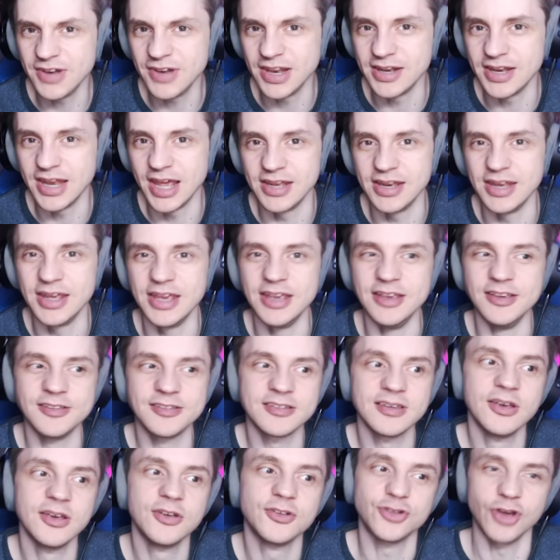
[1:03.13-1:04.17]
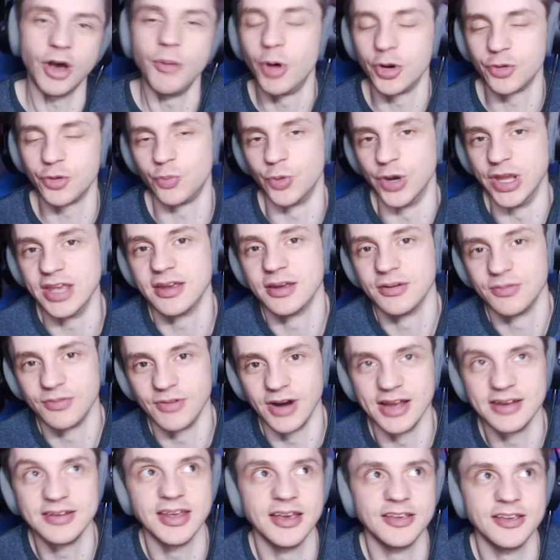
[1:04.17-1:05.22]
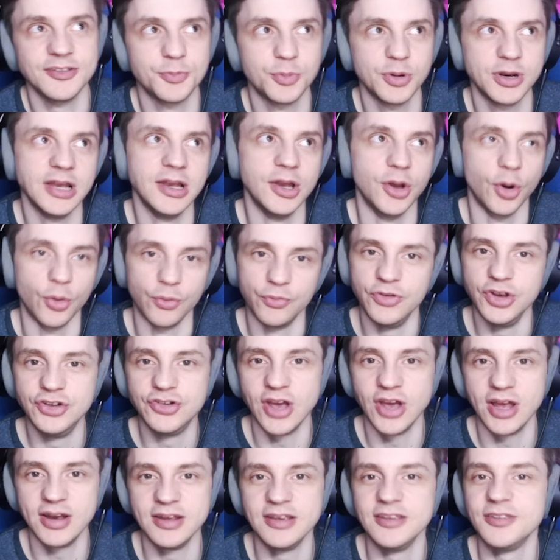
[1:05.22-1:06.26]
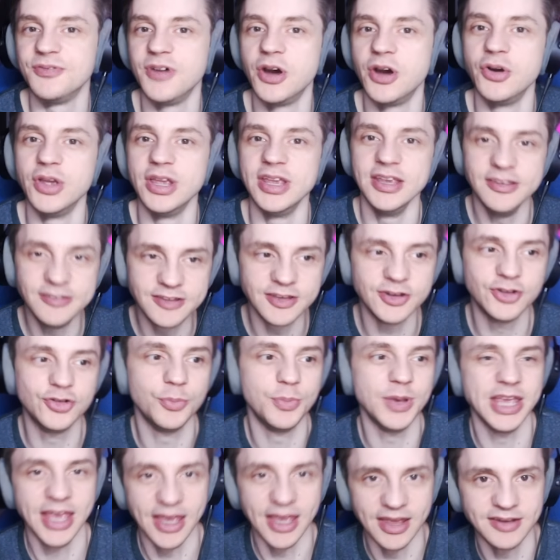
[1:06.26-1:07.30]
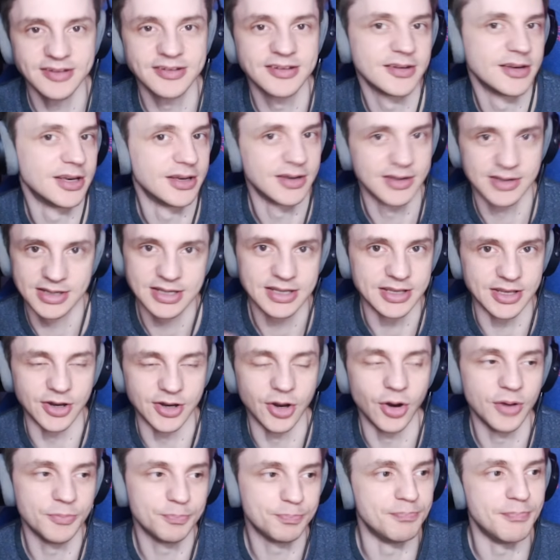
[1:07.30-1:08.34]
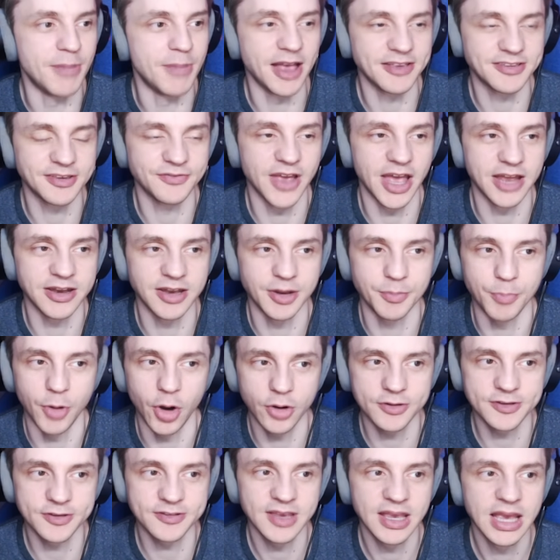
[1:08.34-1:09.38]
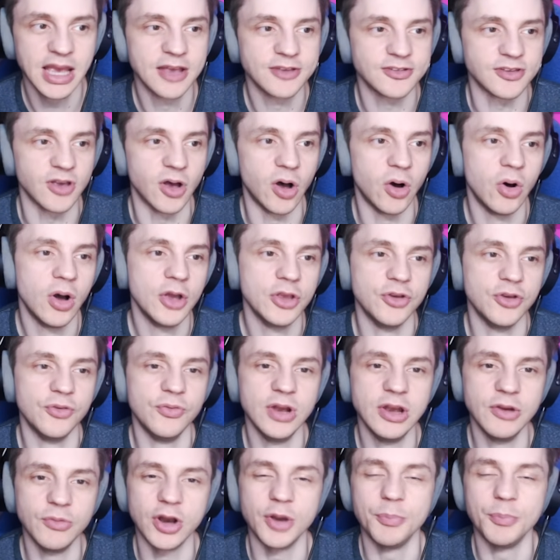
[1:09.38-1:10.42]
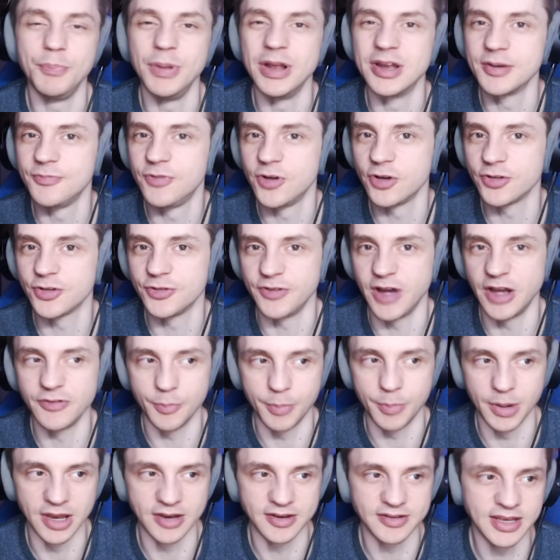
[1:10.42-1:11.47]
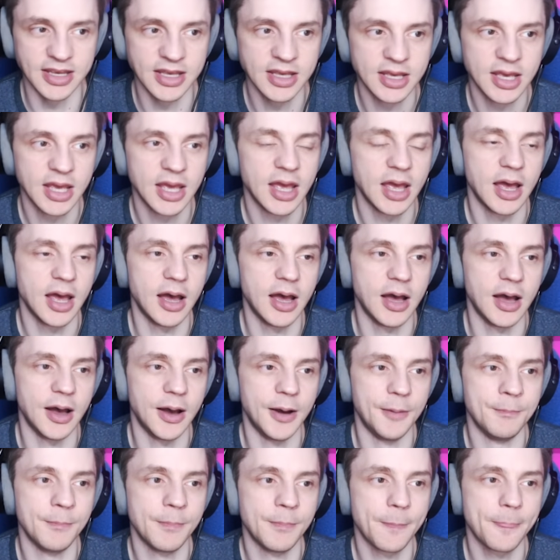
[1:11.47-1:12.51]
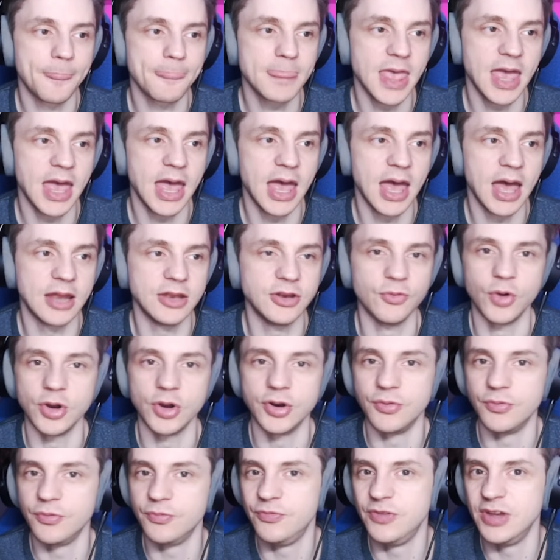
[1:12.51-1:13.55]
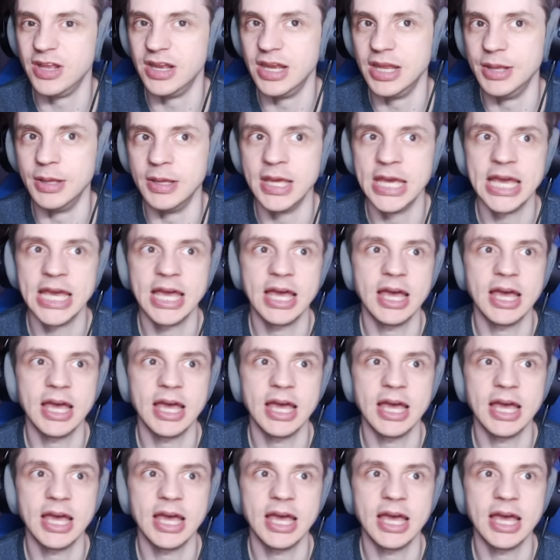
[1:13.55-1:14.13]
in lane is somewhat weak, right? He has pretty low regen, he's very easy to be hit. You know, massive head hitbox. So you really want to build him for survivability, and you want to really